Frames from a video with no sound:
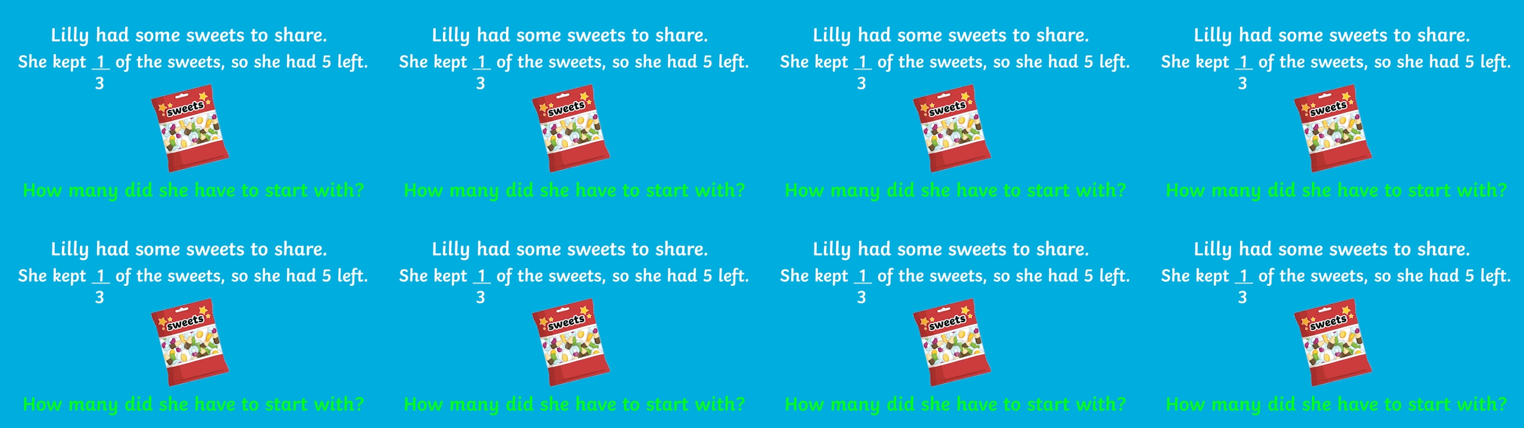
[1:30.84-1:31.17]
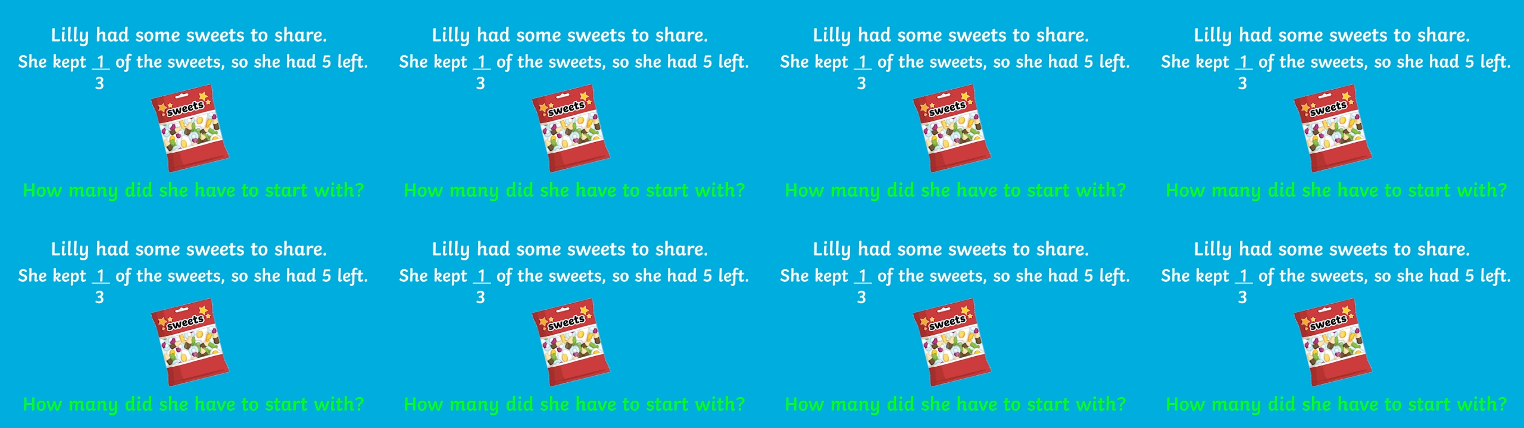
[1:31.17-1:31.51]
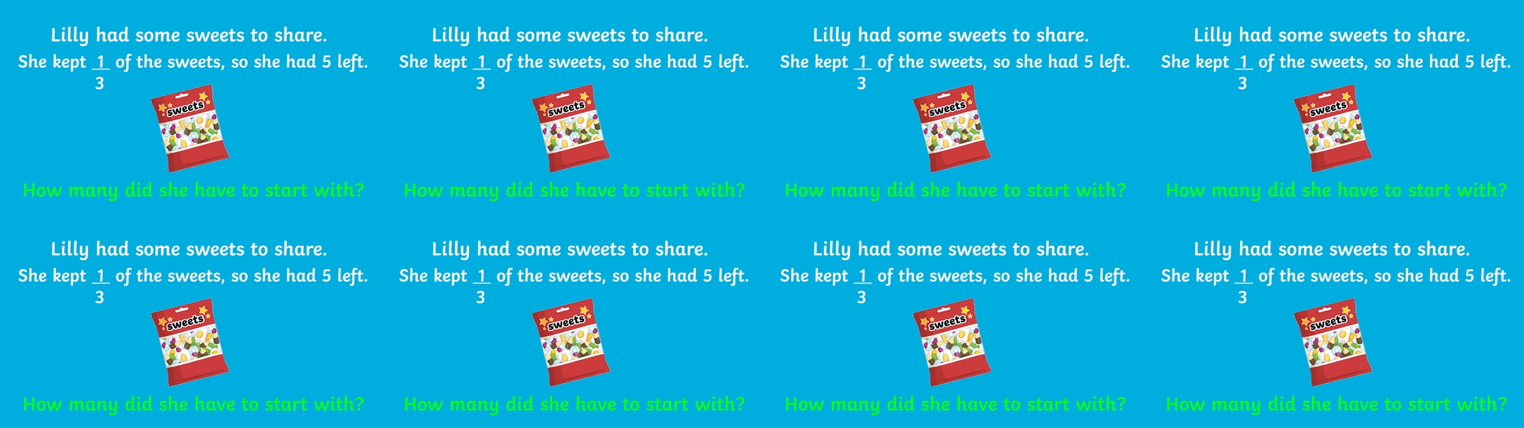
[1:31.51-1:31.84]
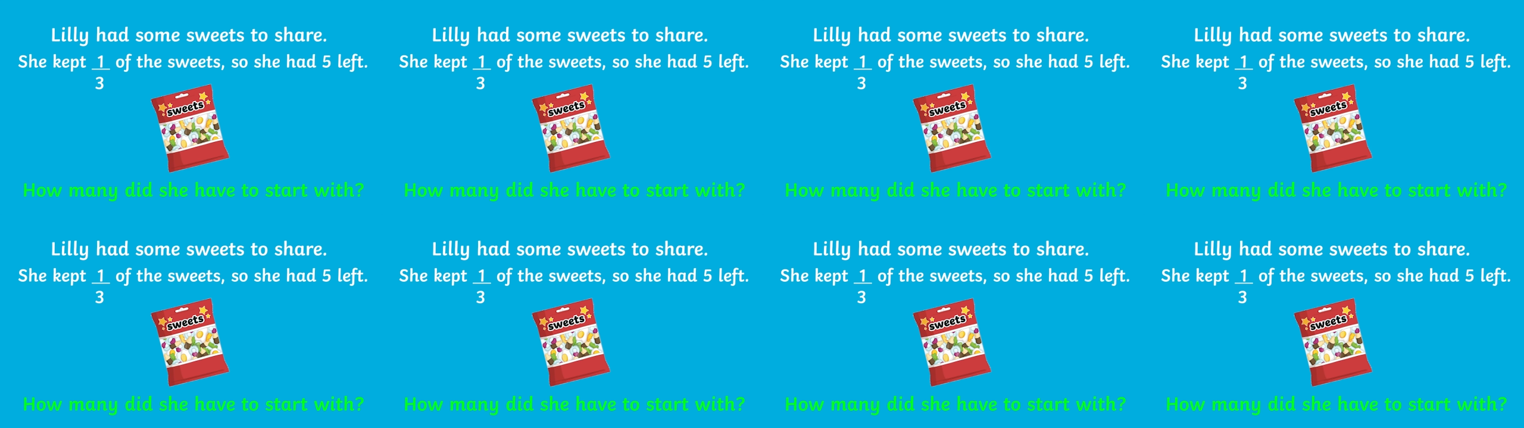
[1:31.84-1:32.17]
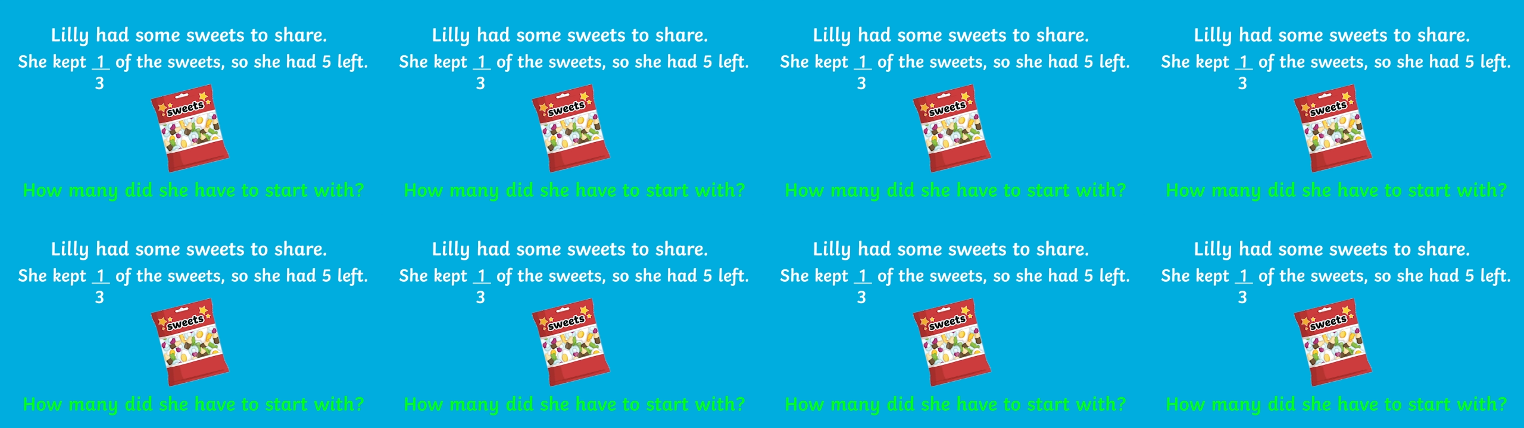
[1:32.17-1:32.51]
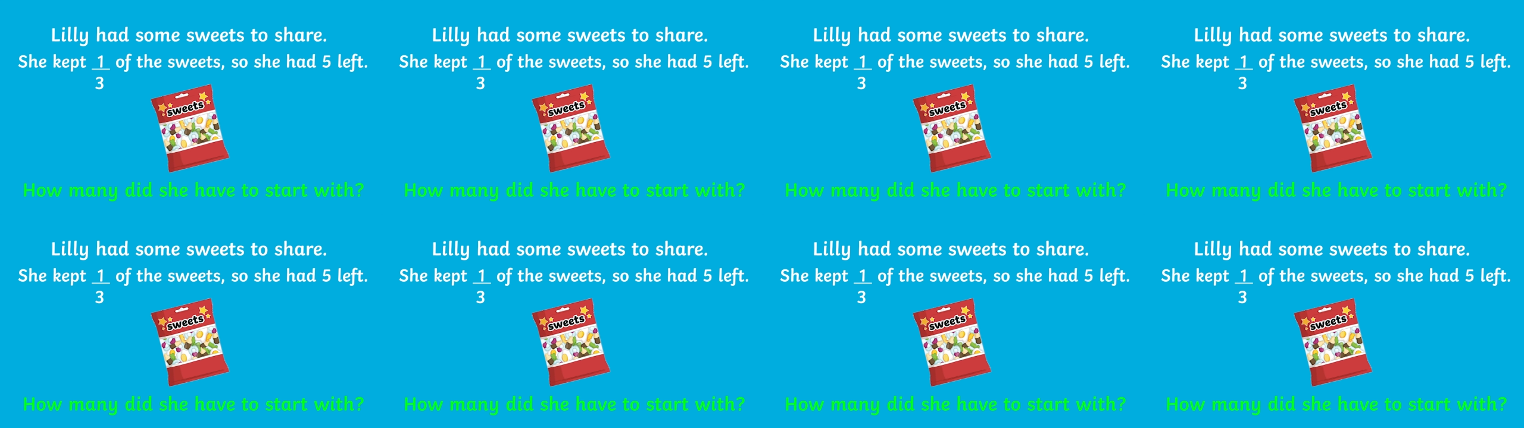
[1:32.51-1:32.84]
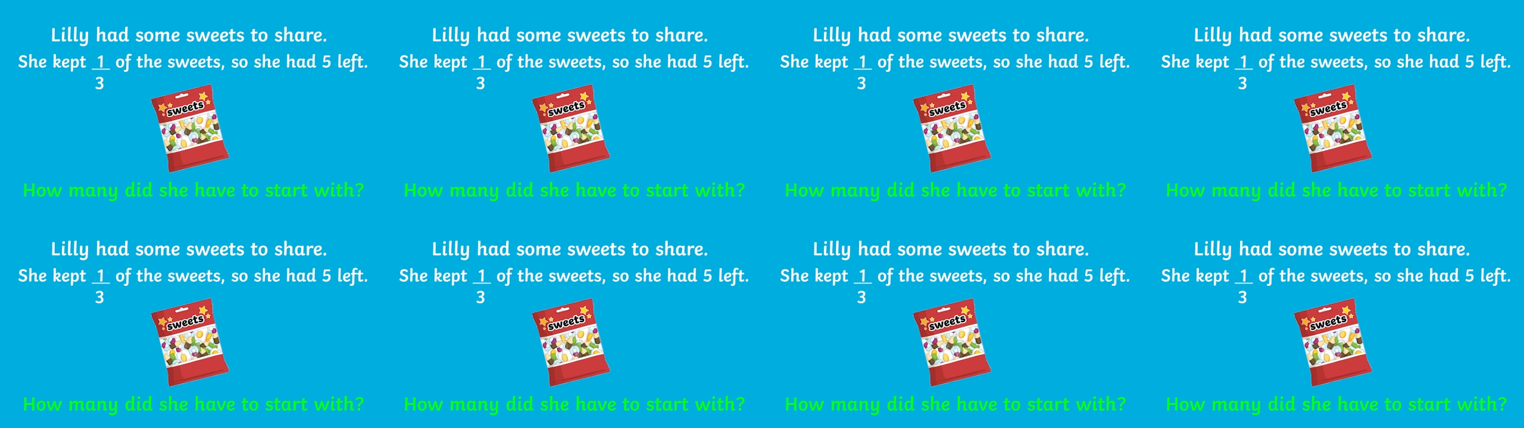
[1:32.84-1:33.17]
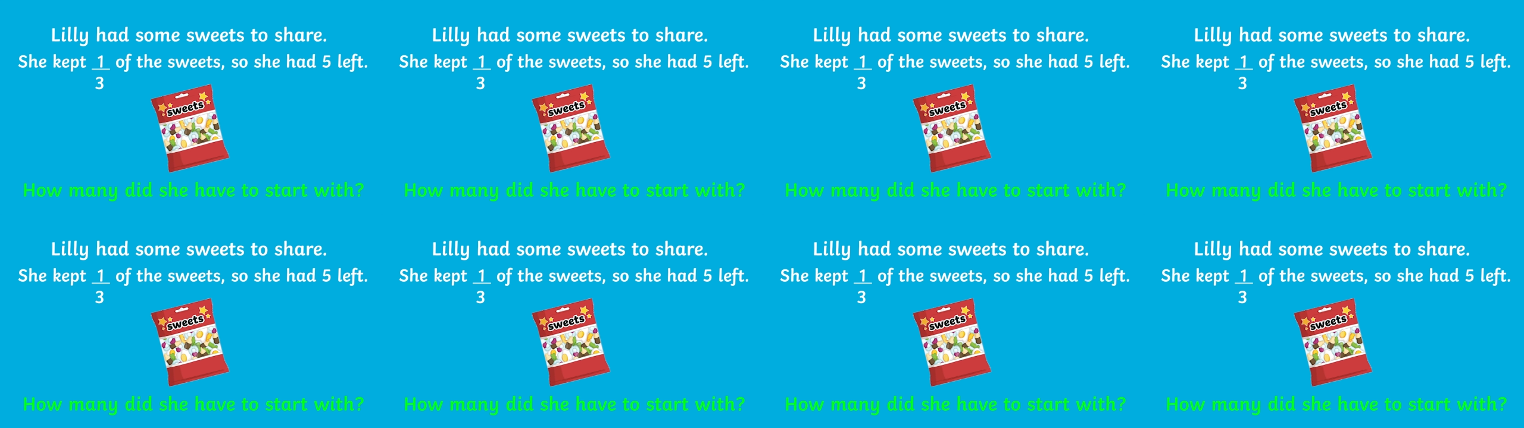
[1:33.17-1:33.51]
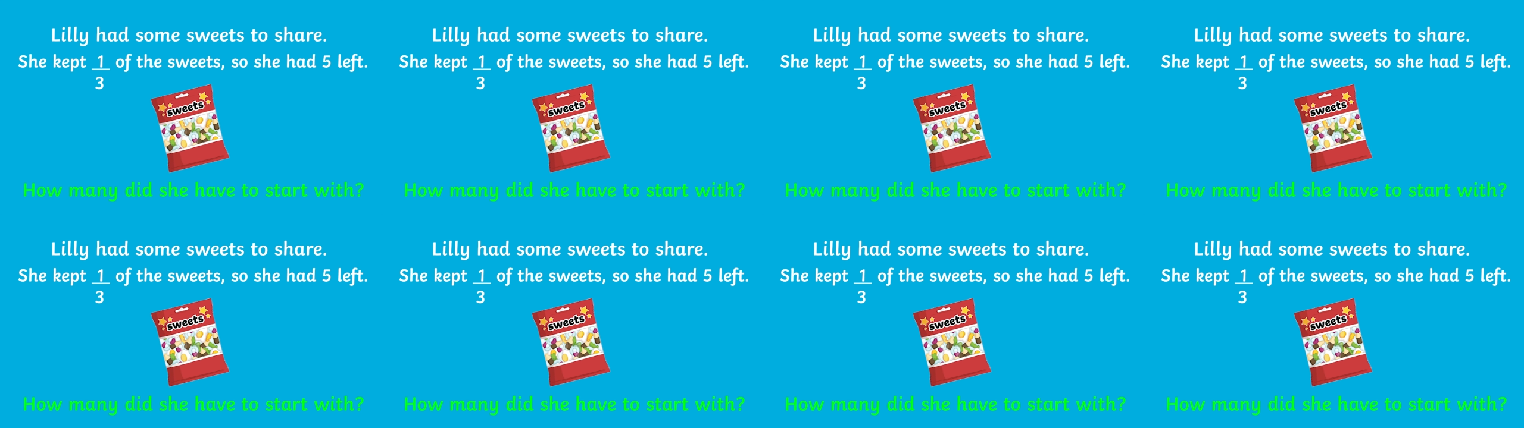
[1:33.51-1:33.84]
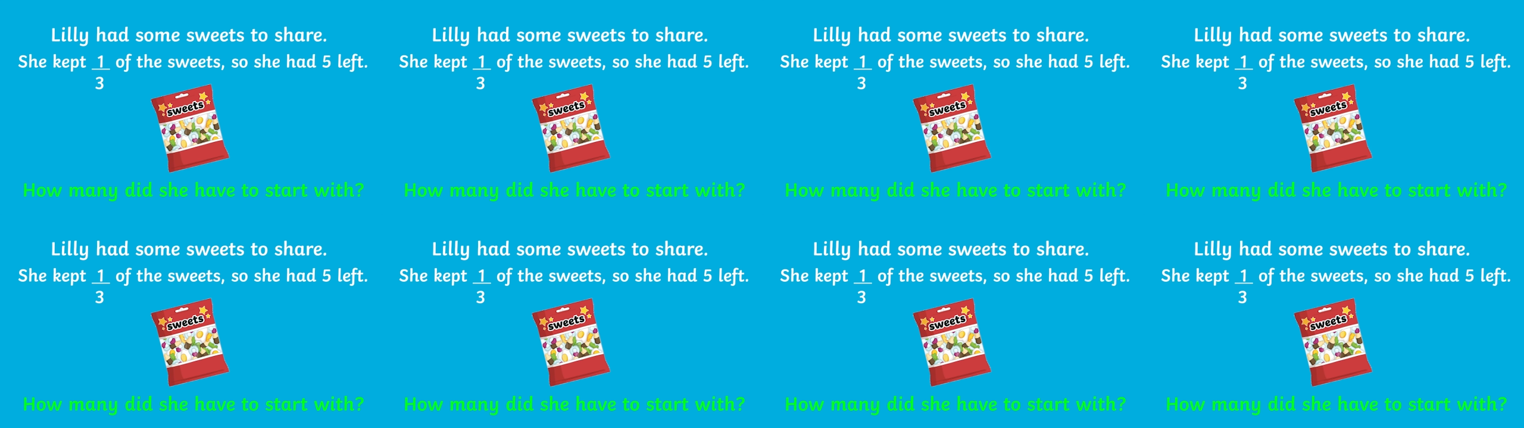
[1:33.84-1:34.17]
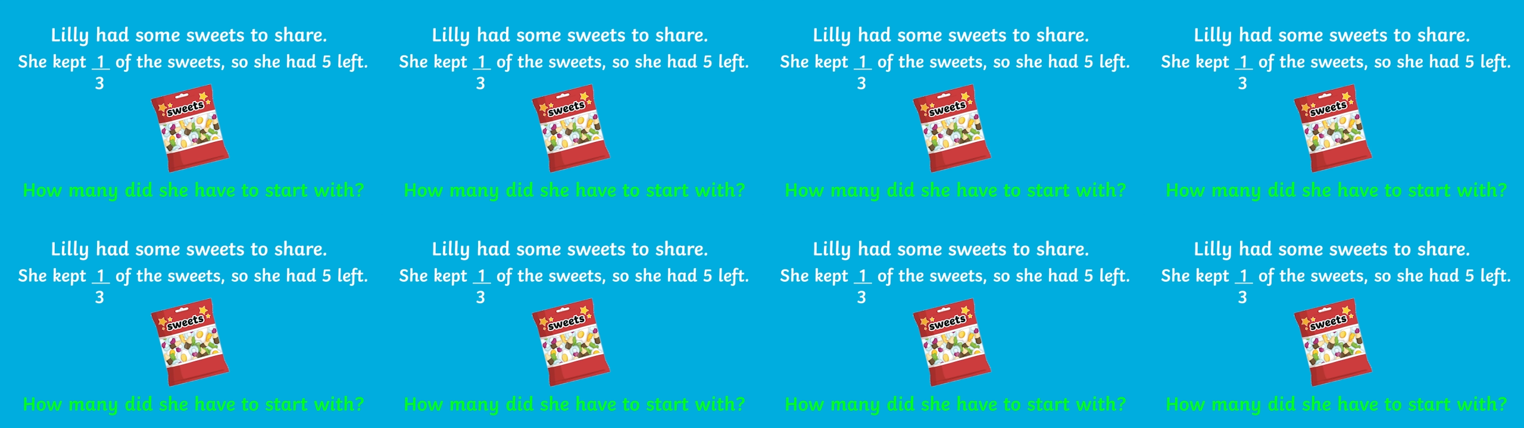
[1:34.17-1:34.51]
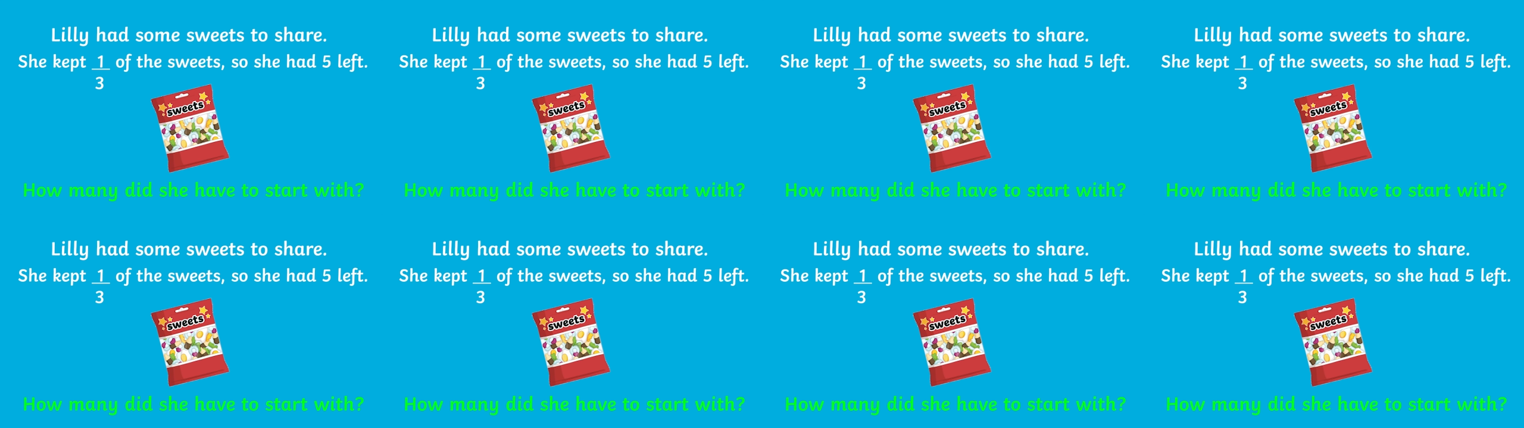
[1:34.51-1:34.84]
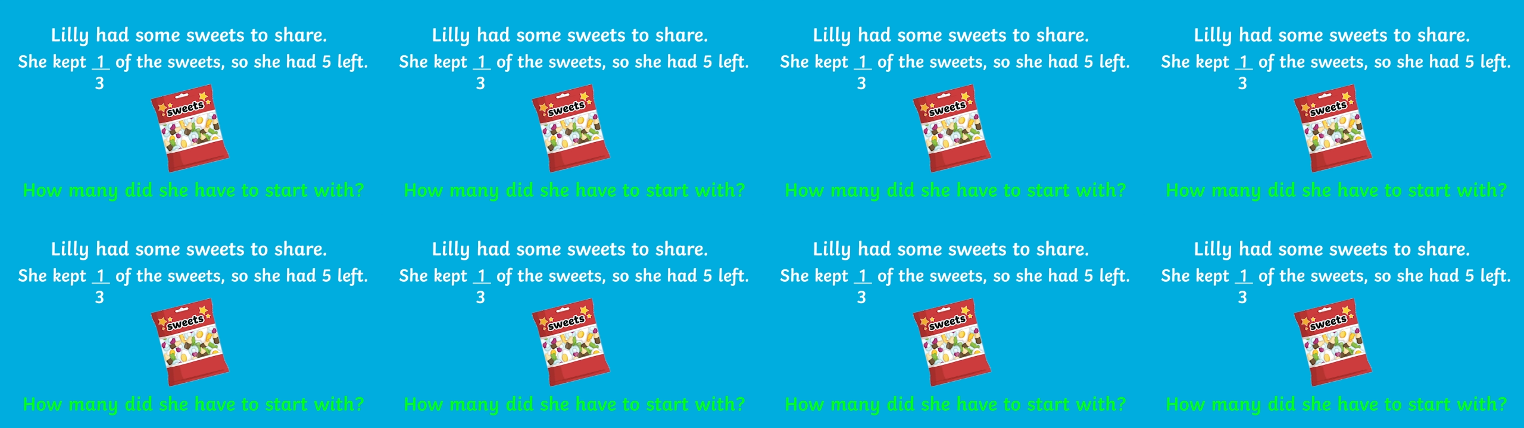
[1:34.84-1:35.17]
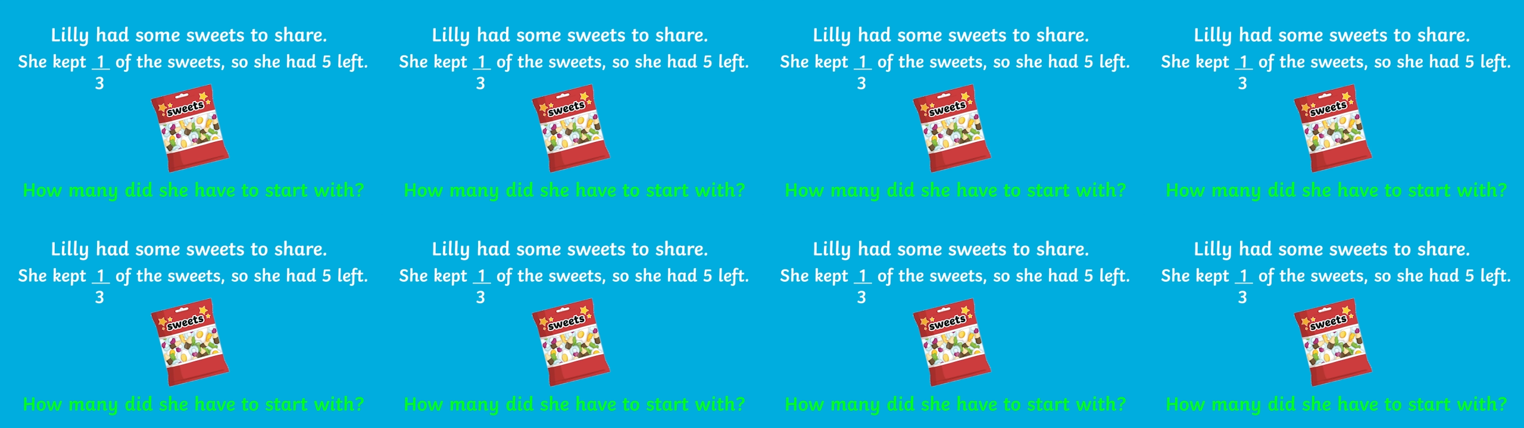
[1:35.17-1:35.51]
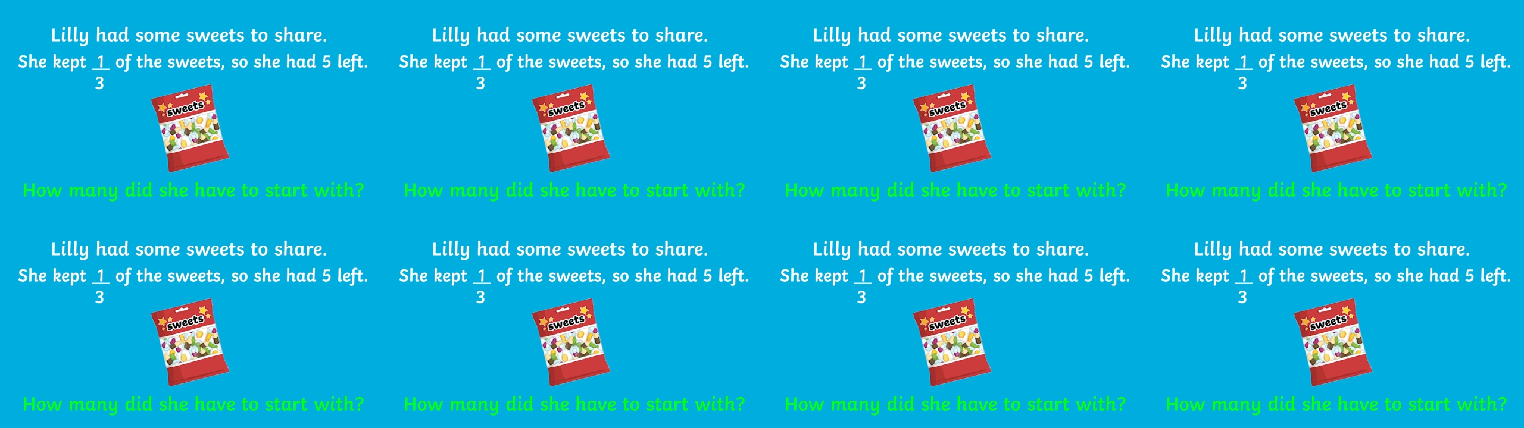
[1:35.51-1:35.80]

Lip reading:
[unreadable: no face in view]